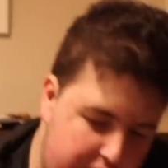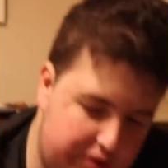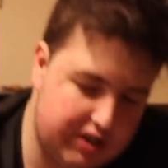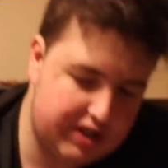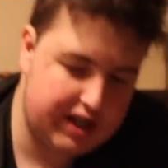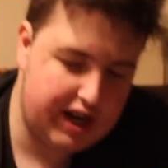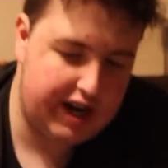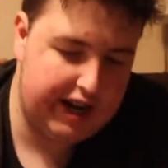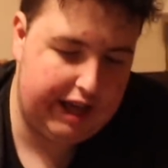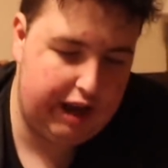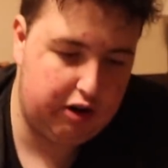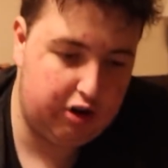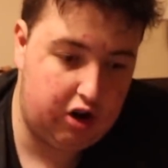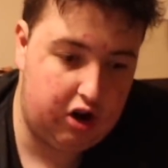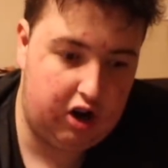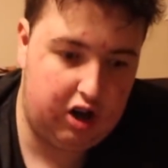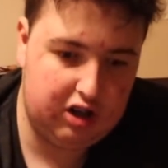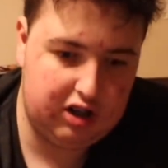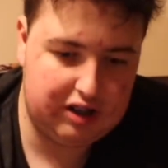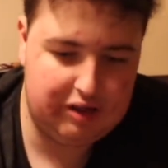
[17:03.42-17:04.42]
you're never siding out
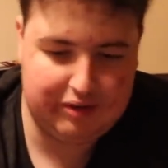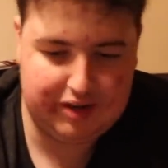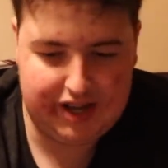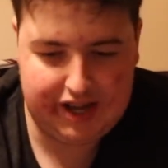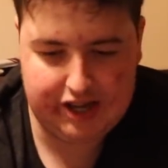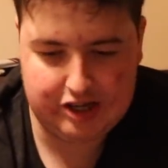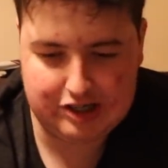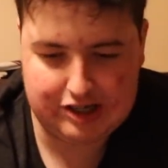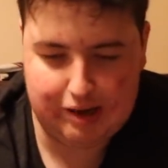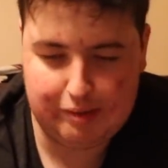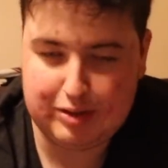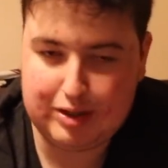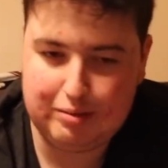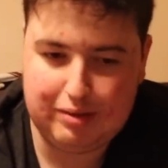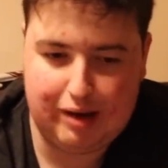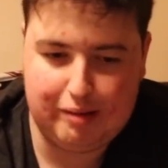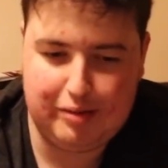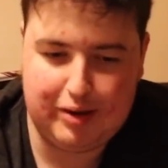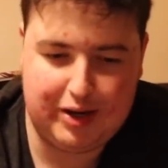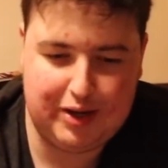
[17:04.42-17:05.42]
all 11 hand traps, in
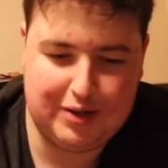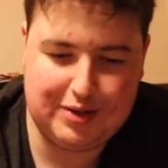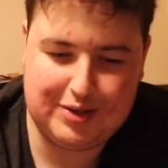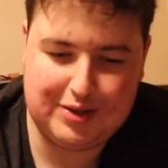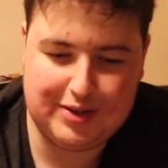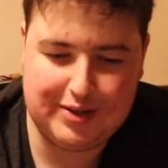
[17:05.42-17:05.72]
my opinion.